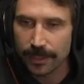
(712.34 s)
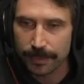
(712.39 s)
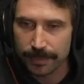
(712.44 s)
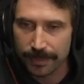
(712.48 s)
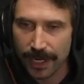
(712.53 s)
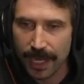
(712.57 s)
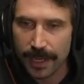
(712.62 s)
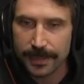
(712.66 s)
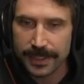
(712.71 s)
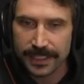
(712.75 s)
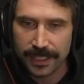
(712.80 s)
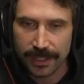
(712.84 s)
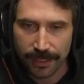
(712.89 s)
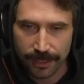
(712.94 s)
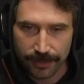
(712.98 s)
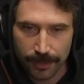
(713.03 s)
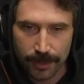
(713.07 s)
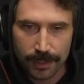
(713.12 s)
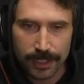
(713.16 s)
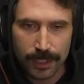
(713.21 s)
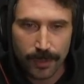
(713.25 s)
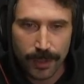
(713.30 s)
your promise and
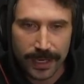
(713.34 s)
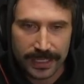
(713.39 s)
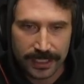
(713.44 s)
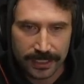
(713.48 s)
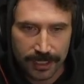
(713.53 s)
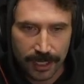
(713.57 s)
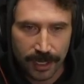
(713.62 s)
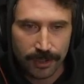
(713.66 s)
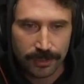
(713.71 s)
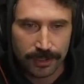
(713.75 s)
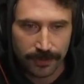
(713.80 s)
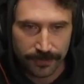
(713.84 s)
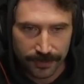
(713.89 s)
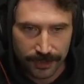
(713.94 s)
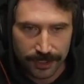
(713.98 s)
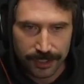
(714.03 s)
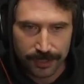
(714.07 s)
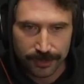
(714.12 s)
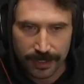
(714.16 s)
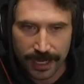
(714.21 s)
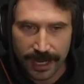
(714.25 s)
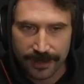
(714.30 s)
throwing away the code the
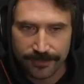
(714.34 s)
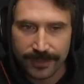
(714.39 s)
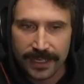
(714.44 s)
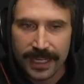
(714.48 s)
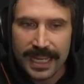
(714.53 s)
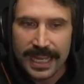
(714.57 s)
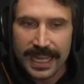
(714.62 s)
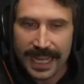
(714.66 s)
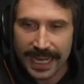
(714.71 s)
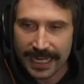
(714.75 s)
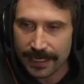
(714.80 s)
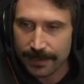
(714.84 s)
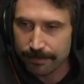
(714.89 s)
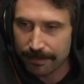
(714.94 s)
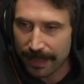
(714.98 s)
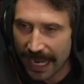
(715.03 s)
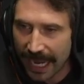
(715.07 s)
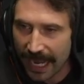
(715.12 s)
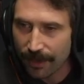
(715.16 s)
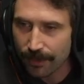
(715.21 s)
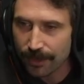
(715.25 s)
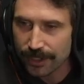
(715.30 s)
first draft. It
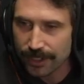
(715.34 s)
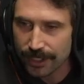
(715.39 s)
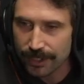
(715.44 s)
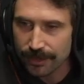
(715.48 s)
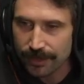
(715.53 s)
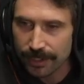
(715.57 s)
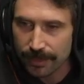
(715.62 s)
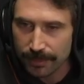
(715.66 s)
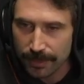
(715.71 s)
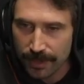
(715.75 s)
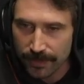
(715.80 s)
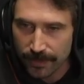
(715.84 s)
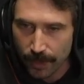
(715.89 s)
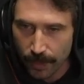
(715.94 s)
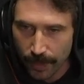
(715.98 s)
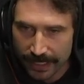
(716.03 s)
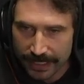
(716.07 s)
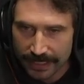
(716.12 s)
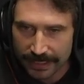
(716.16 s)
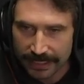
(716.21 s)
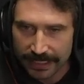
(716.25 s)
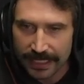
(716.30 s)
empowers you to move
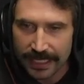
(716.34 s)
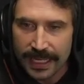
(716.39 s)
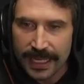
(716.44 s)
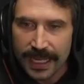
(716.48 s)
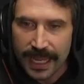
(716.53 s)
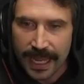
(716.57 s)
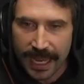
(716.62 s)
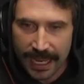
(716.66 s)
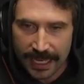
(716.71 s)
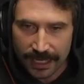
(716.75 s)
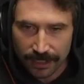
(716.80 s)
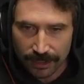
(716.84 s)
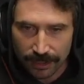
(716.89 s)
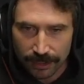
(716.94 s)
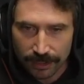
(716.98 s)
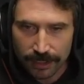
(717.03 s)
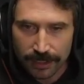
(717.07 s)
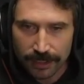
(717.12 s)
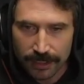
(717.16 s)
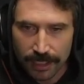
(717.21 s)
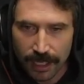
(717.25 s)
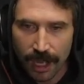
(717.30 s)
quickly and
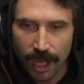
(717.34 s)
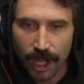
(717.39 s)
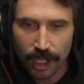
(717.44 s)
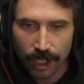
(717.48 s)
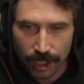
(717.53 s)
learn a